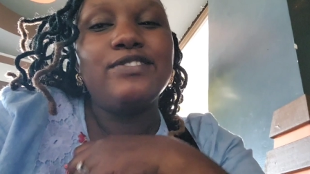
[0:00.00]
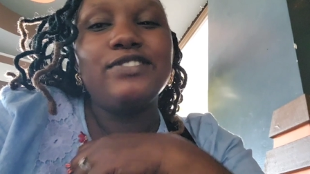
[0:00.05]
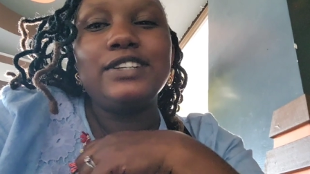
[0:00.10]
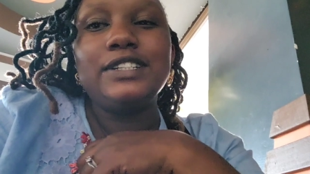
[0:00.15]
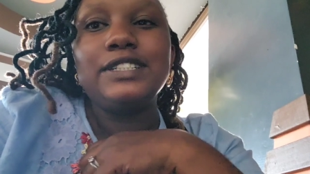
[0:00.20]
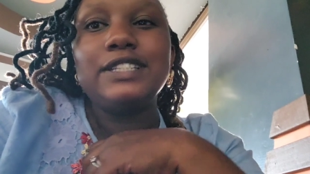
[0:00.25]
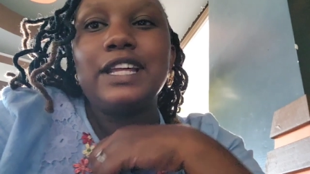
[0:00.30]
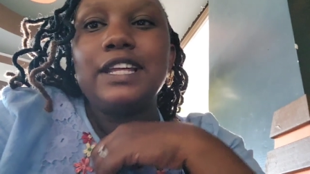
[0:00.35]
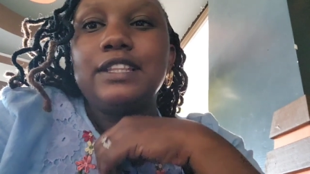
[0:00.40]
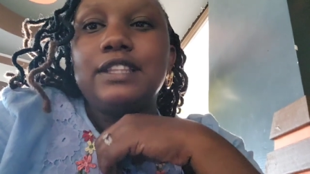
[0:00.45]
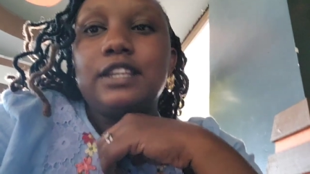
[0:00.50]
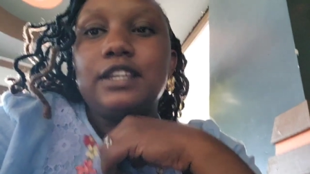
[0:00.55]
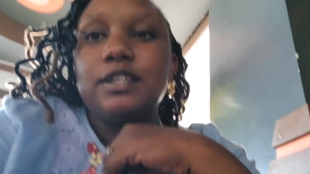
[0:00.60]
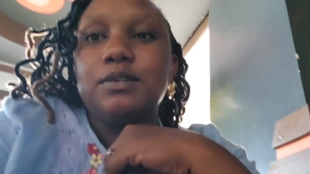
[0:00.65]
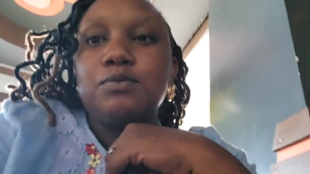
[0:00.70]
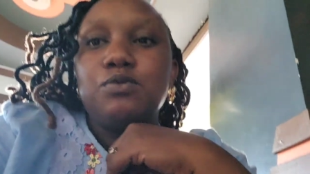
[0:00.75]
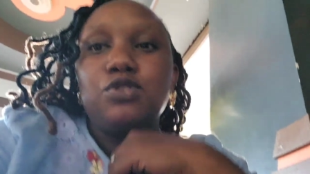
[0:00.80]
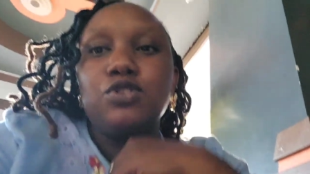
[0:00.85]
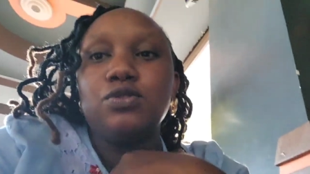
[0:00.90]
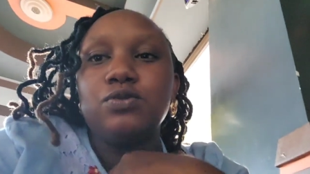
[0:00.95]
felt like the
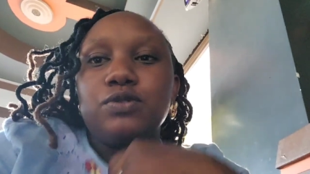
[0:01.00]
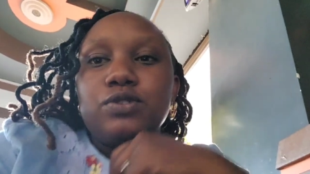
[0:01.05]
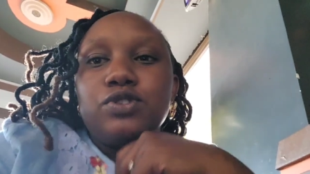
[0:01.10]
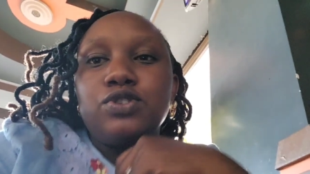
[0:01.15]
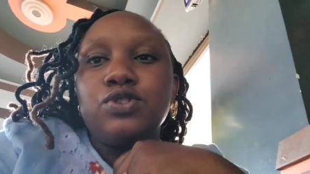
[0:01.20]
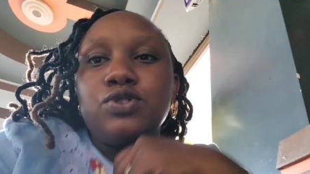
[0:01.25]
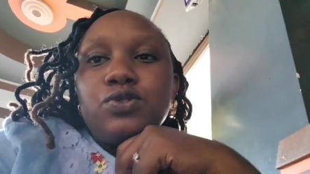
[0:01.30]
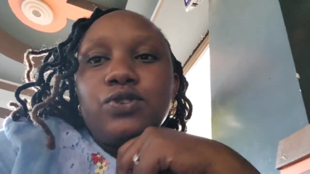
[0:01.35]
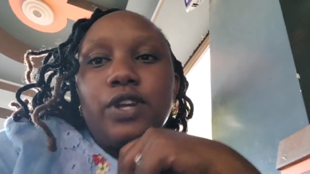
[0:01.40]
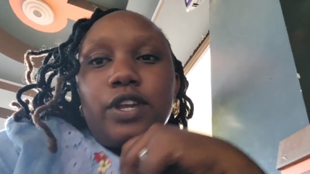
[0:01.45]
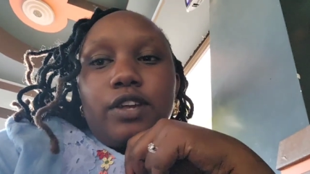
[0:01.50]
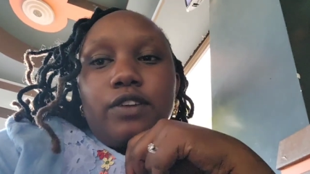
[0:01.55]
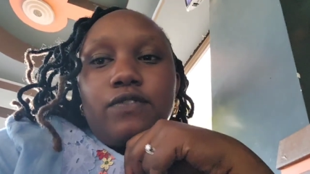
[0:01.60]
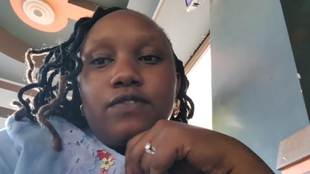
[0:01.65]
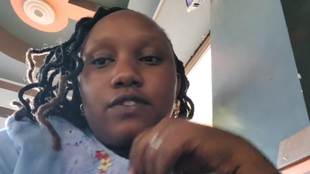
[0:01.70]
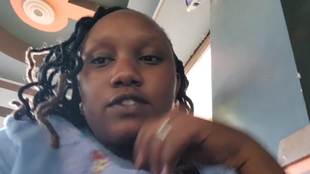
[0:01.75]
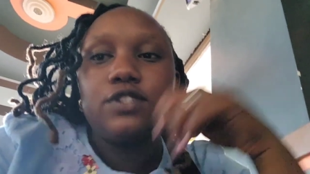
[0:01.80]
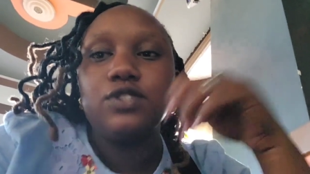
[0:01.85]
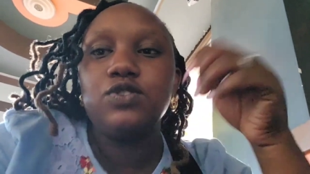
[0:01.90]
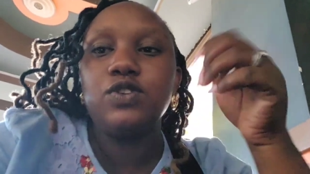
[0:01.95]
kimono was too
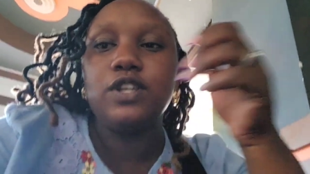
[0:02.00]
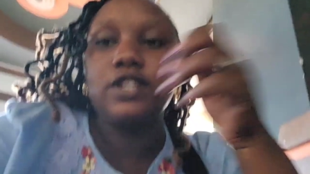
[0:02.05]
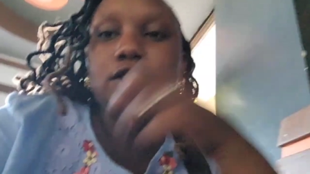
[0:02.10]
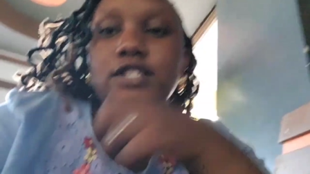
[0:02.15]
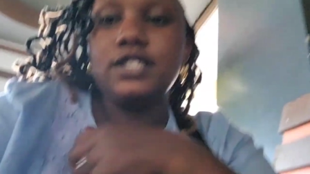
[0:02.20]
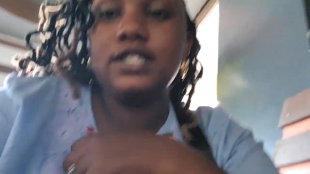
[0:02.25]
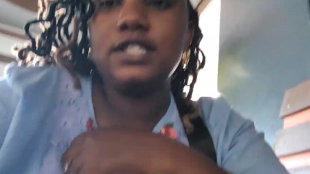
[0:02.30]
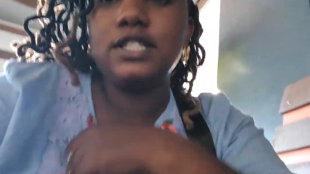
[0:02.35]
heavy so i just